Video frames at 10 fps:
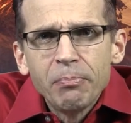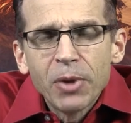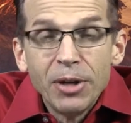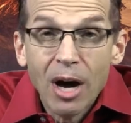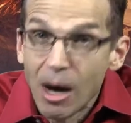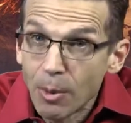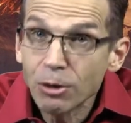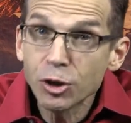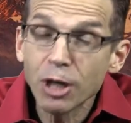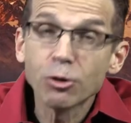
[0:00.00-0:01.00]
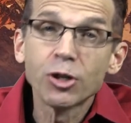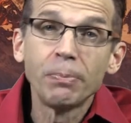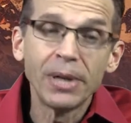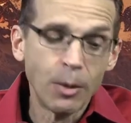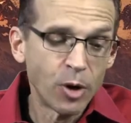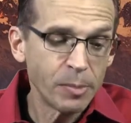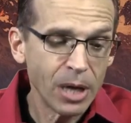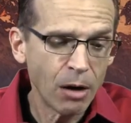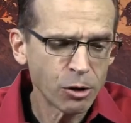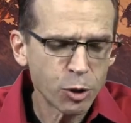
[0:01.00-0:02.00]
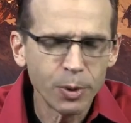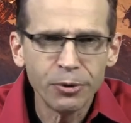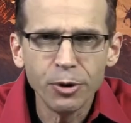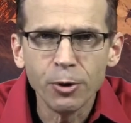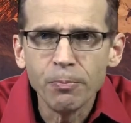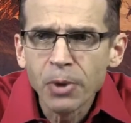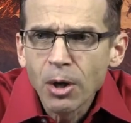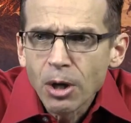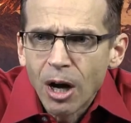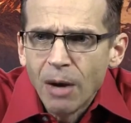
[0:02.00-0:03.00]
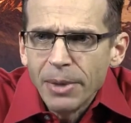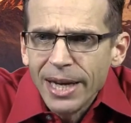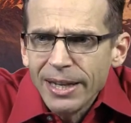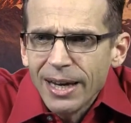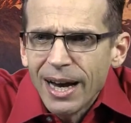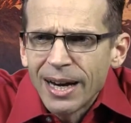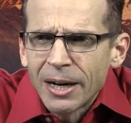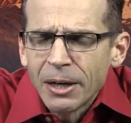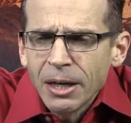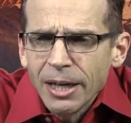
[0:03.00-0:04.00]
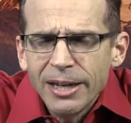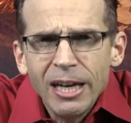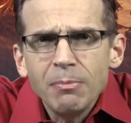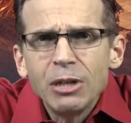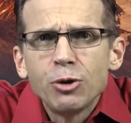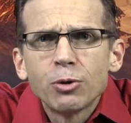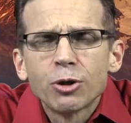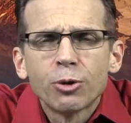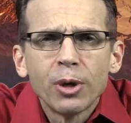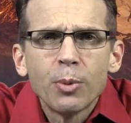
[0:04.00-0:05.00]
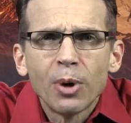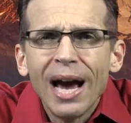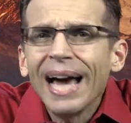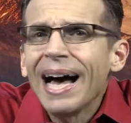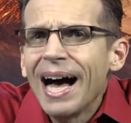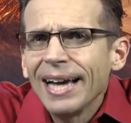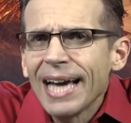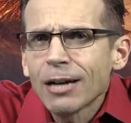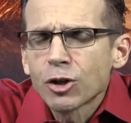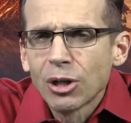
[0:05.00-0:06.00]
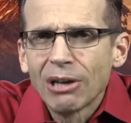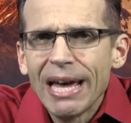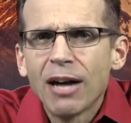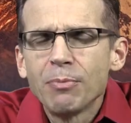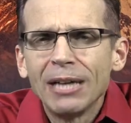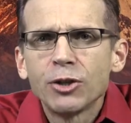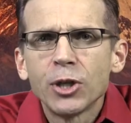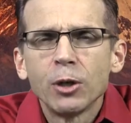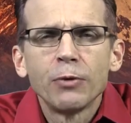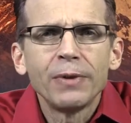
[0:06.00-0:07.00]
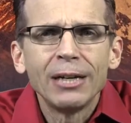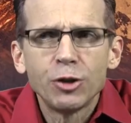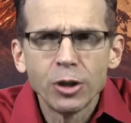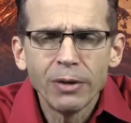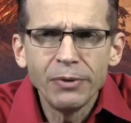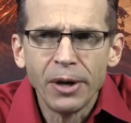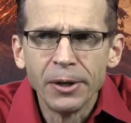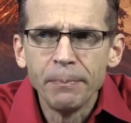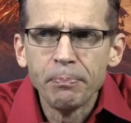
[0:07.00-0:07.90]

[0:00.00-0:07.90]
Now, I want to share something. I want to be honest with you. Um, it, uh, it hit me to a degree where I, I actually allowed myself, I shouldn't have done it.